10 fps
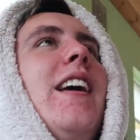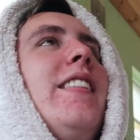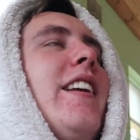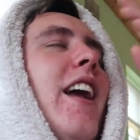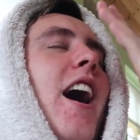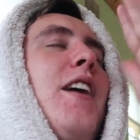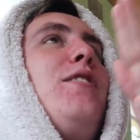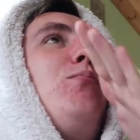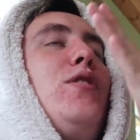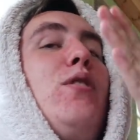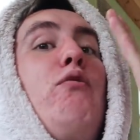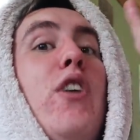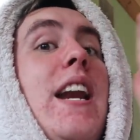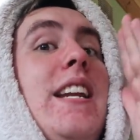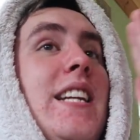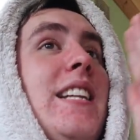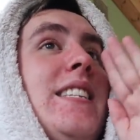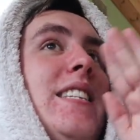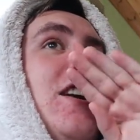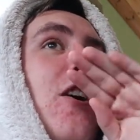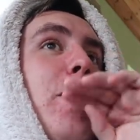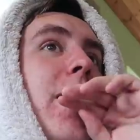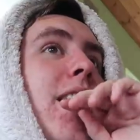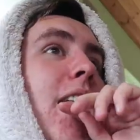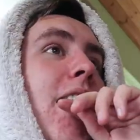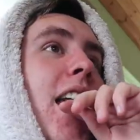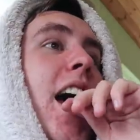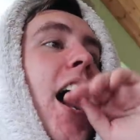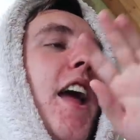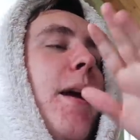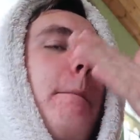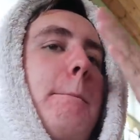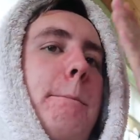that I really didn't see coming. Like, I...